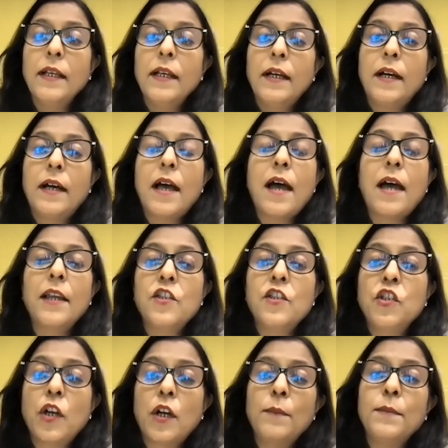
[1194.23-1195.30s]
Our
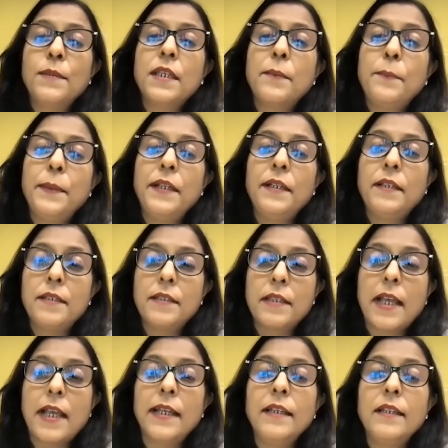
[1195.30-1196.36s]
jobs have been
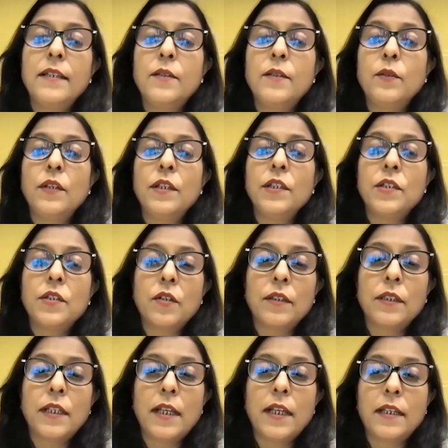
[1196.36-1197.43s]
designed to ensure
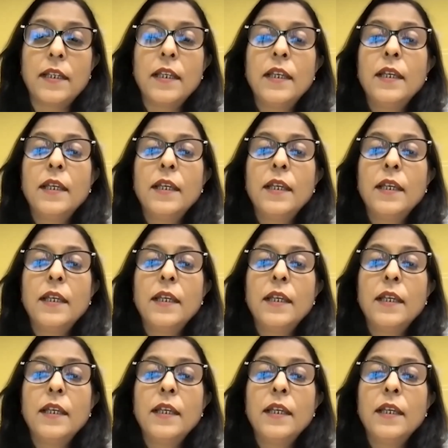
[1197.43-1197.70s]
that